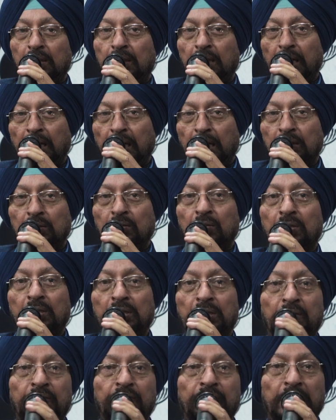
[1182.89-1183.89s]
the
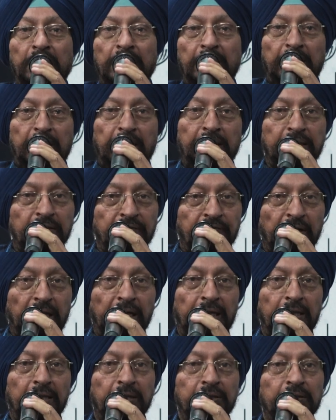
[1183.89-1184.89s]
algorithm will
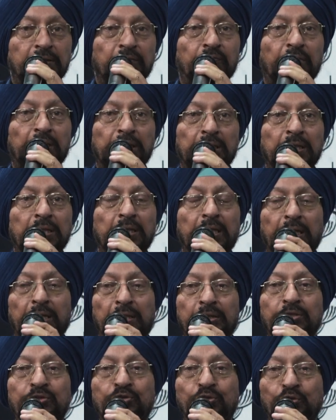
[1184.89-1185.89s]
identify it, whether
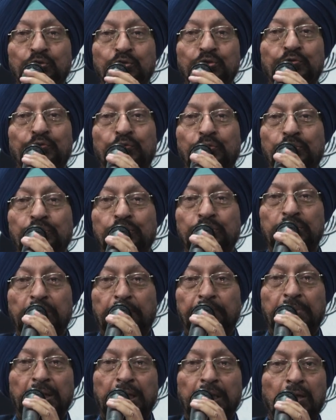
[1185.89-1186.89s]
it is useful to
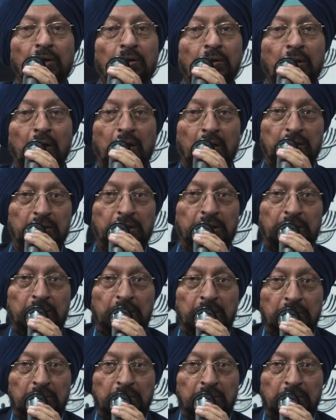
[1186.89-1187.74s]
somebody or not.